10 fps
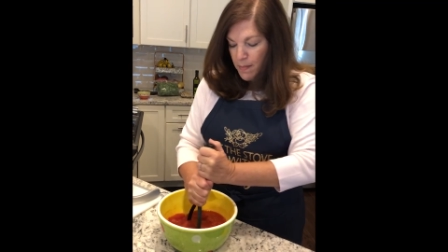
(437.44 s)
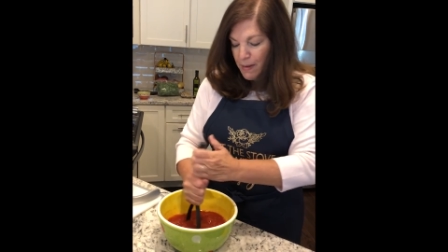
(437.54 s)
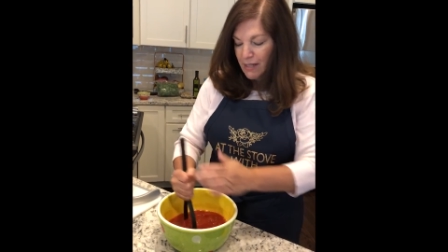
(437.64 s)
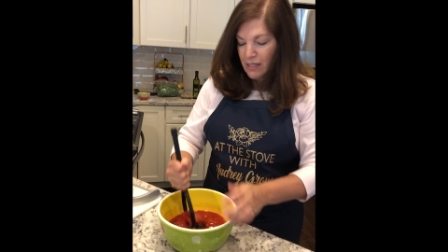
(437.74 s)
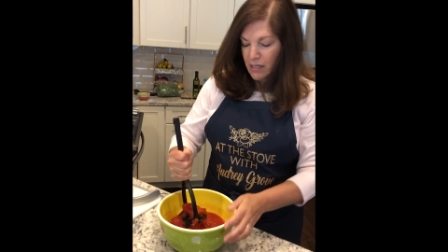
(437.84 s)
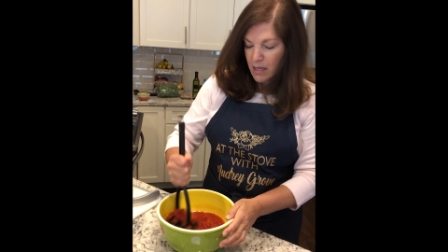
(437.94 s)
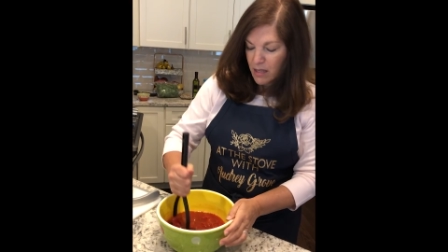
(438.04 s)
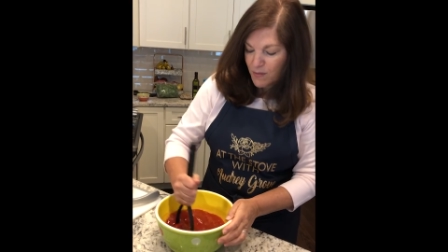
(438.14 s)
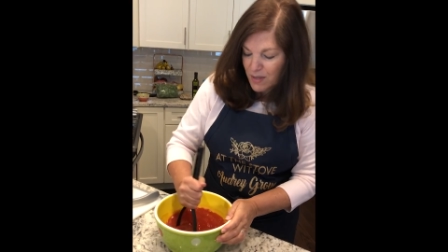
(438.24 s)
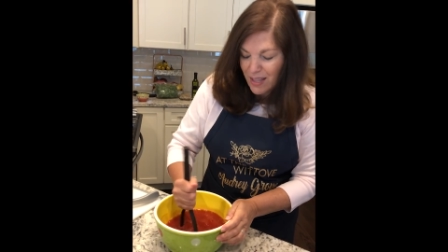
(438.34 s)
But it's,
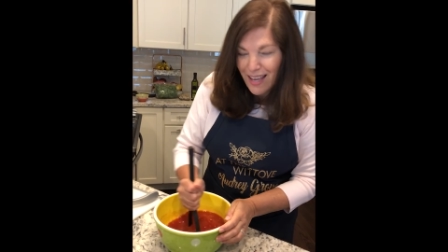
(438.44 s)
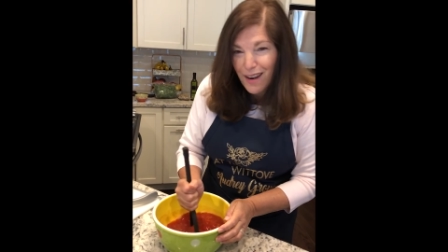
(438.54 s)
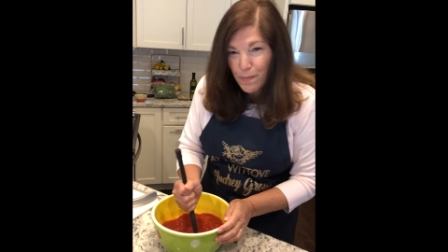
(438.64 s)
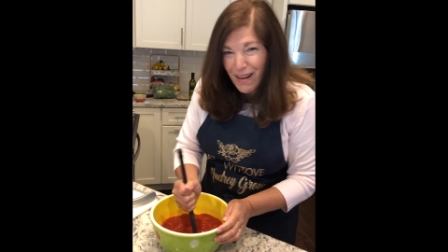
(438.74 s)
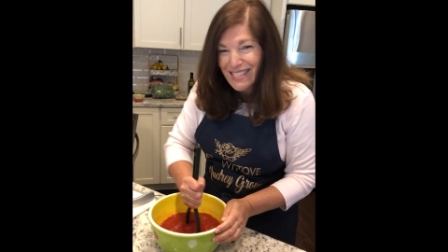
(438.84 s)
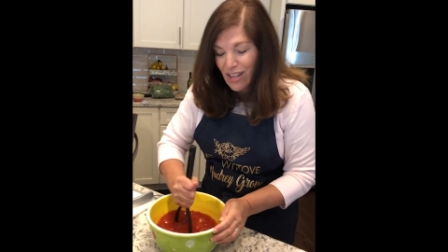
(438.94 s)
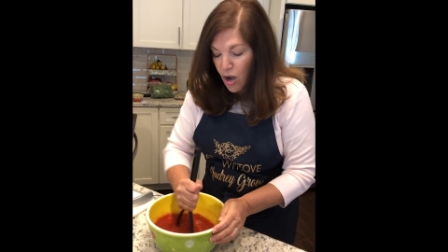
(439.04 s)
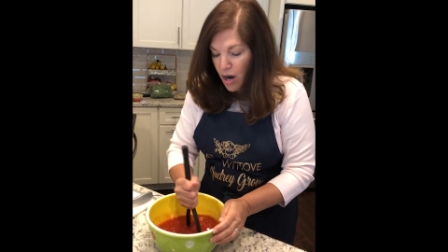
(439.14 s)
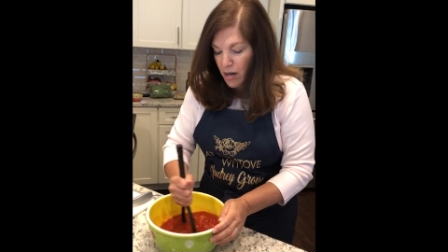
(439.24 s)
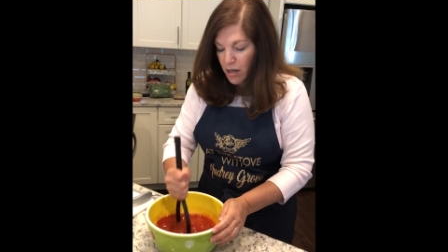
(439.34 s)
you really gotta press
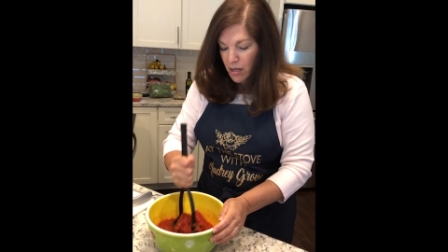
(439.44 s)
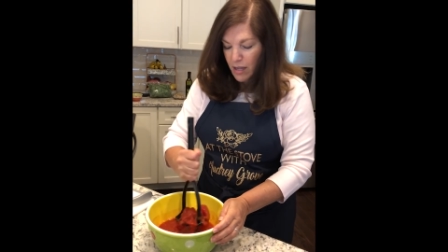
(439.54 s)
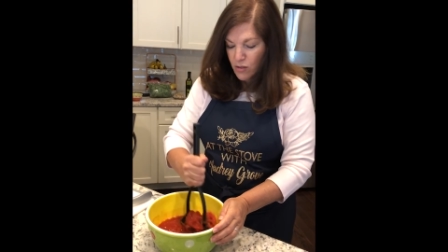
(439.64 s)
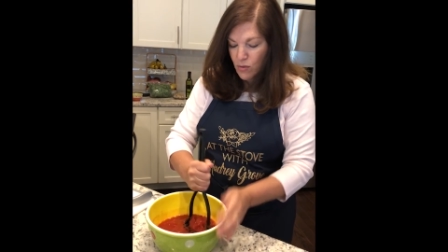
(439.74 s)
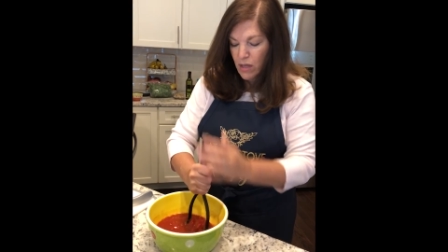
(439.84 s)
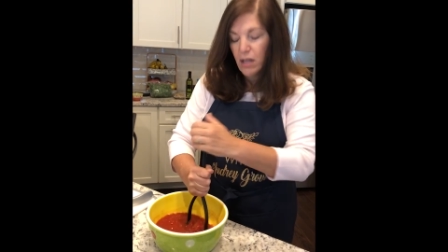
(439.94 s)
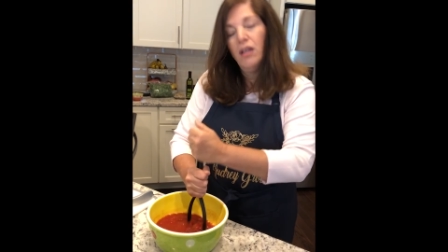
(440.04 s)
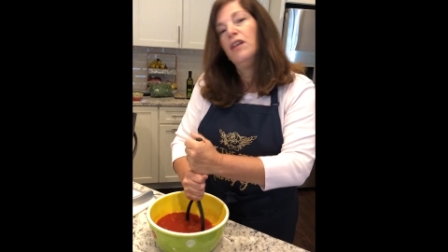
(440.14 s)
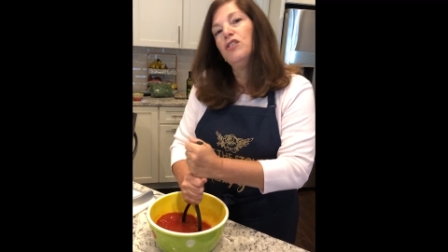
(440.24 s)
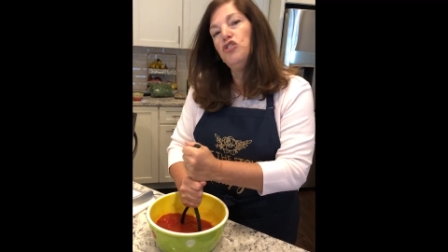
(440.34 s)
hard. I do the
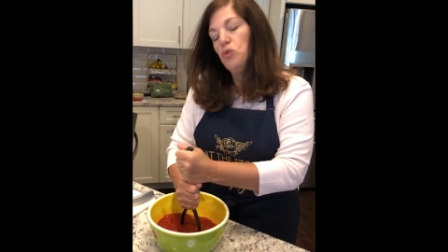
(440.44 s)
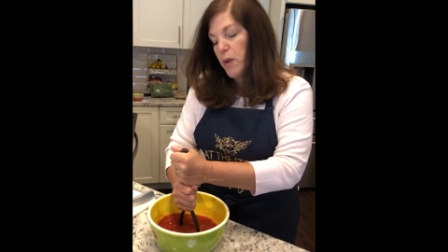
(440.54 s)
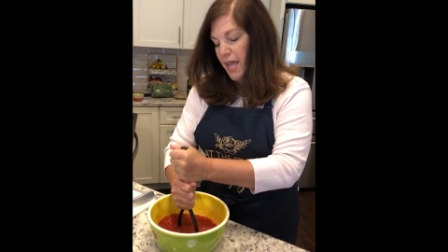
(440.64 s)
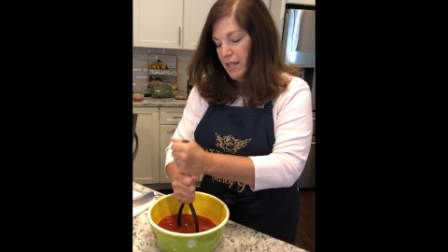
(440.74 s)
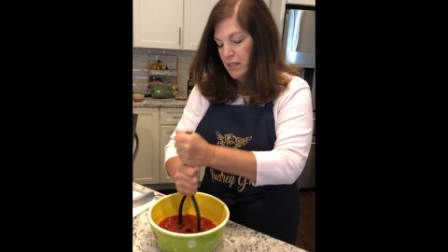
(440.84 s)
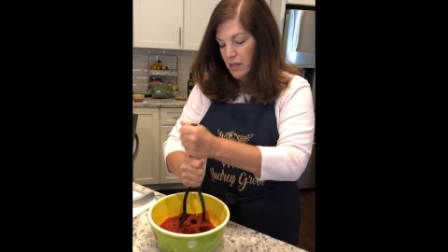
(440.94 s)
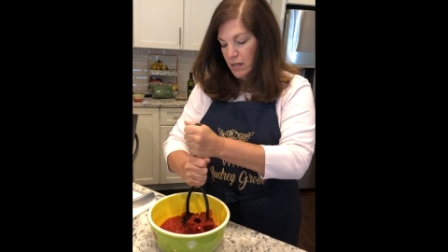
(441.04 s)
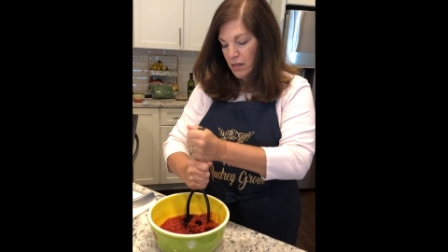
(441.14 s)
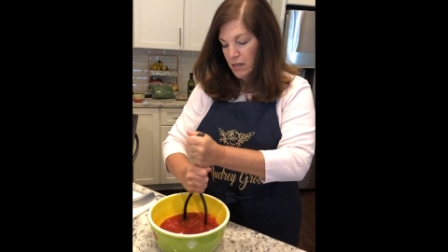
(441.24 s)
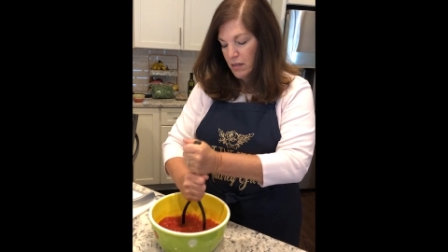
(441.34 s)
two-handed
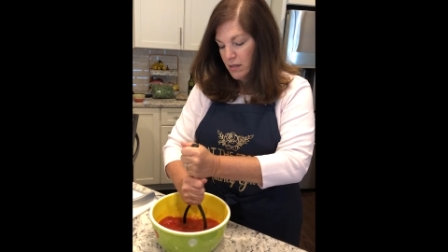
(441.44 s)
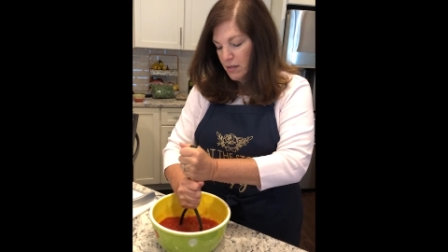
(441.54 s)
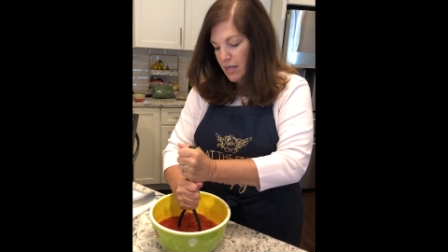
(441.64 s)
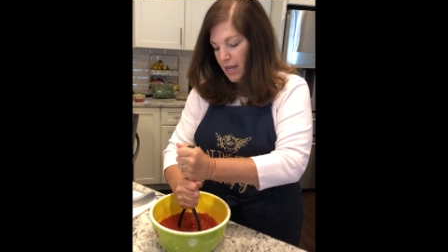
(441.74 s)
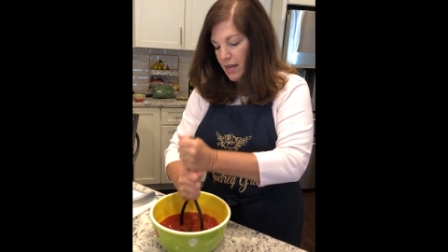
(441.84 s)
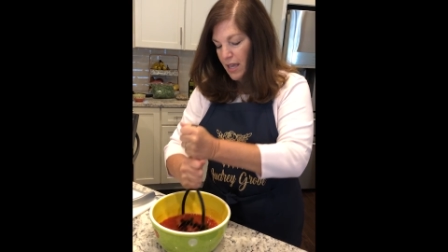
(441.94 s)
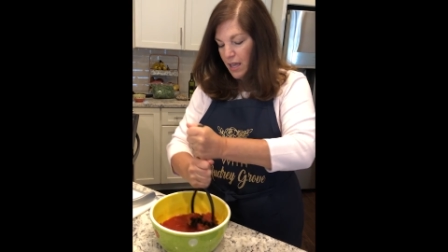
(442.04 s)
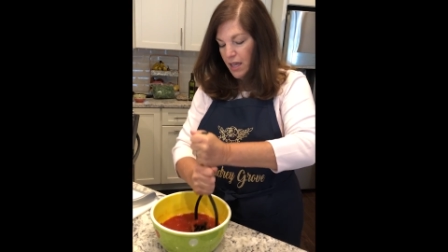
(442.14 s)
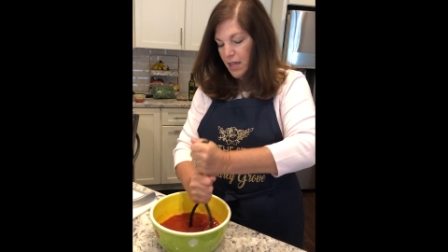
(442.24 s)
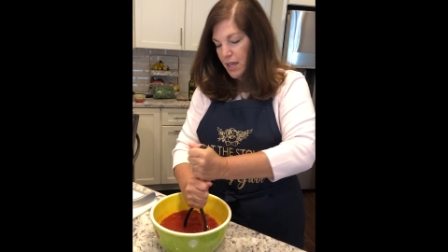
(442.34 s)
technique.